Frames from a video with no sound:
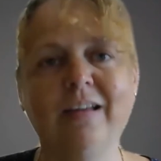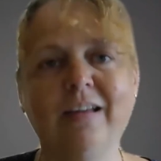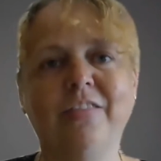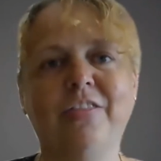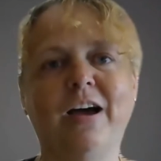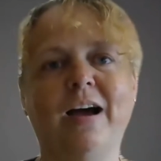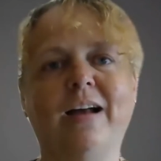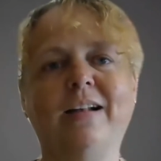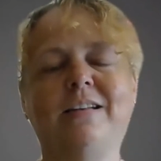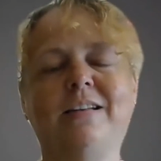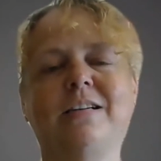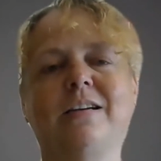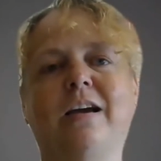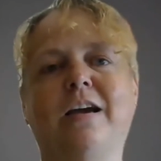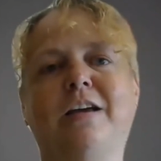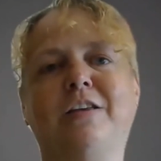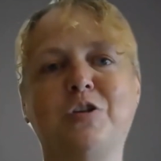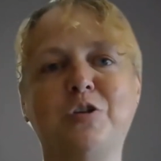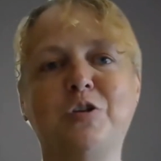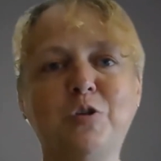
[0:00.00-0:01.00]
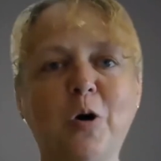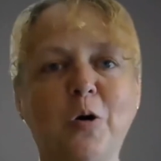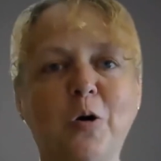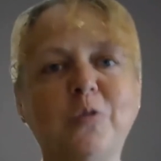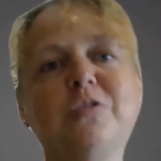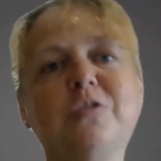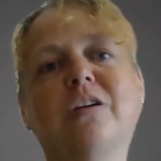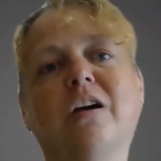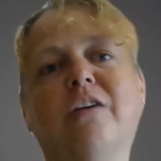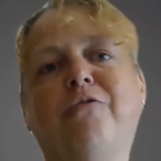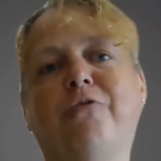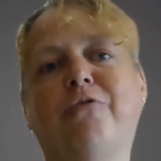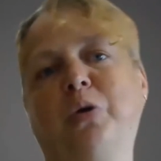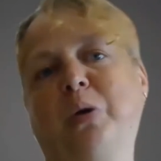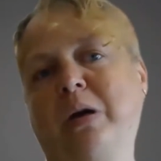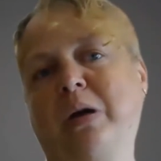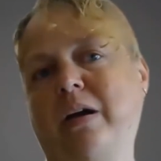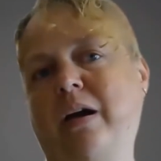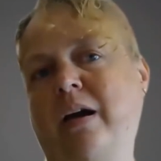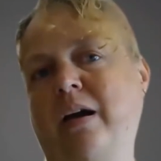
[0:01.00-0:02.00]
that it's not a
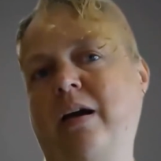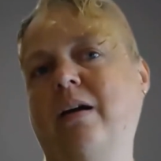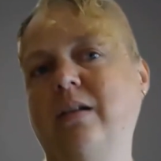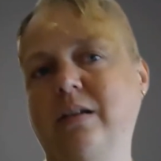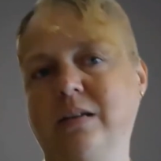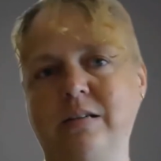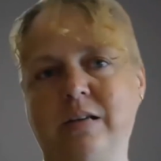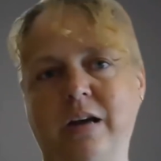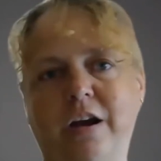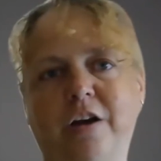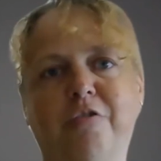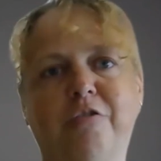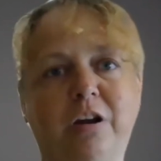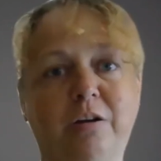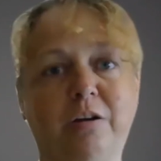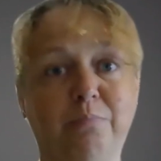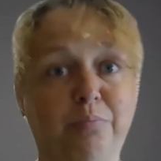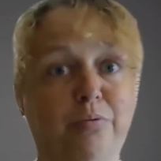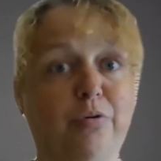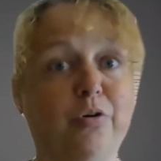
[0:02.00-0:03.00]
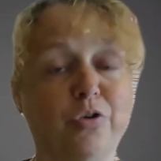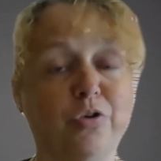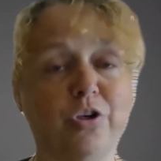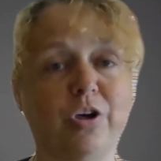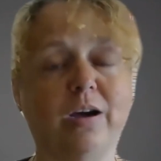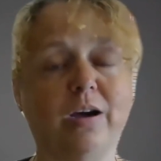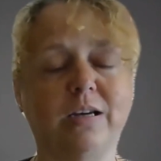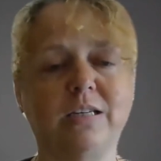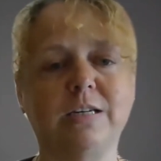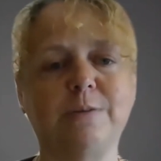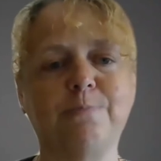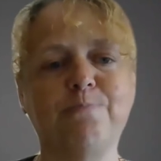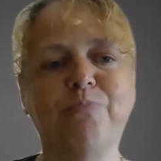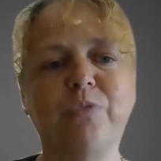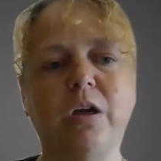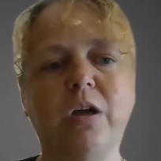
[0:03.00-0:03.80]
fully egalitarian project.